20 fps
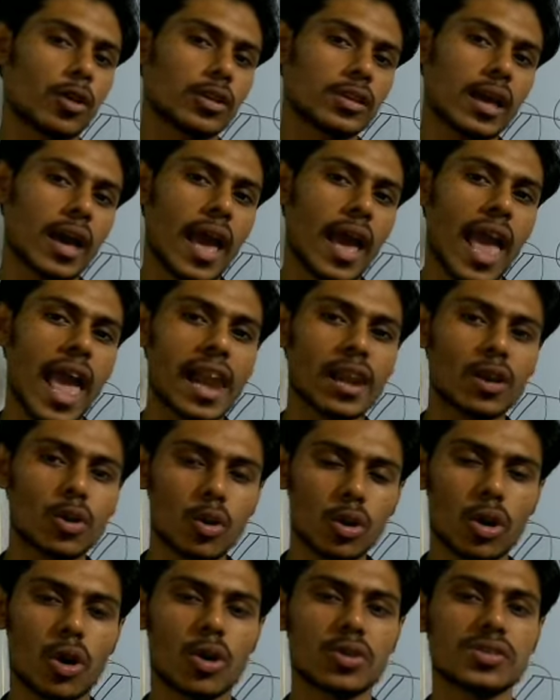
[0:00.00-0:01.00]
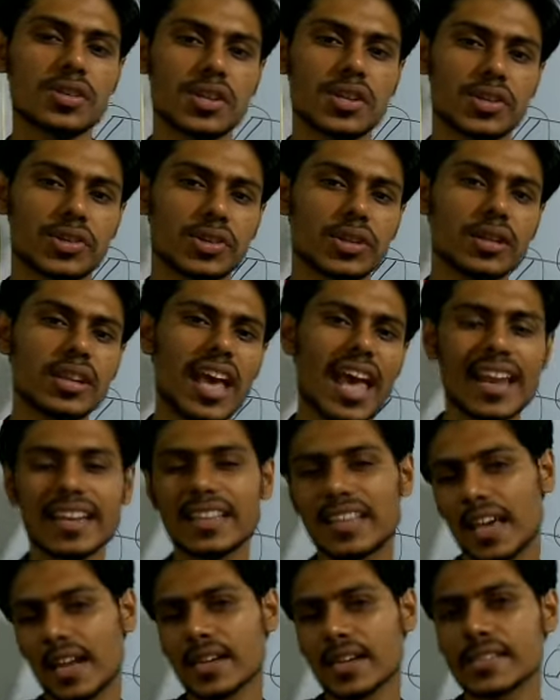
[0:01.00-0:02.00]
for the alcohol oxidation,
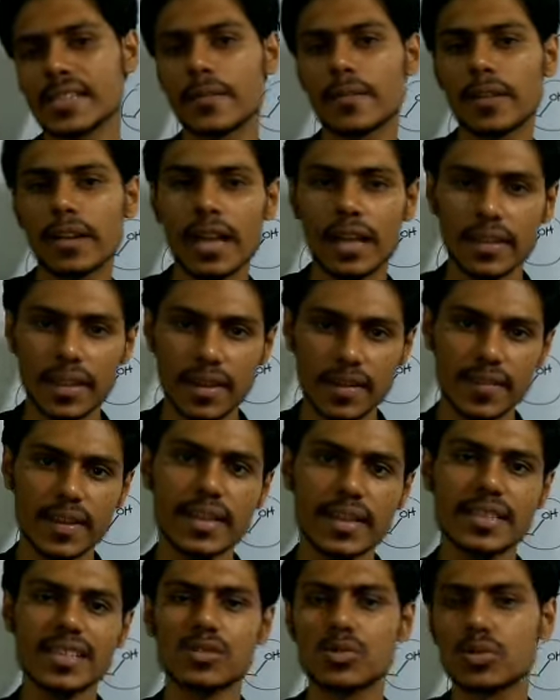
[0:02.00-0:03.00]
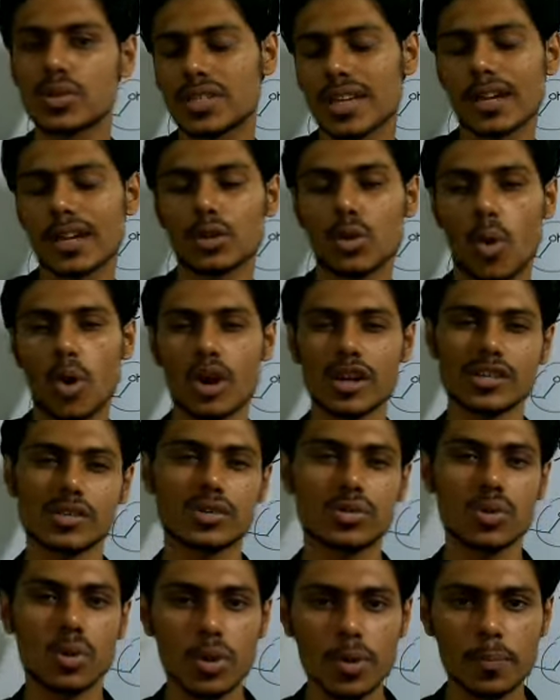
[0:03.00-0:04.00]
and there are several other reagents which are not
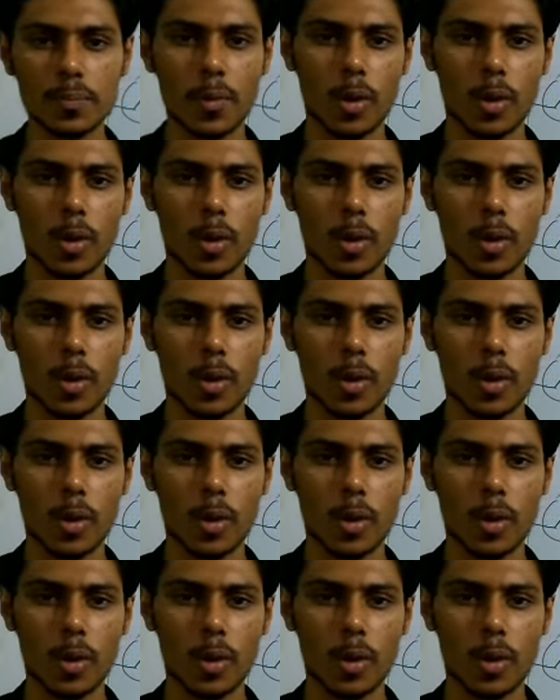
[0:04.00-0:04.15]
so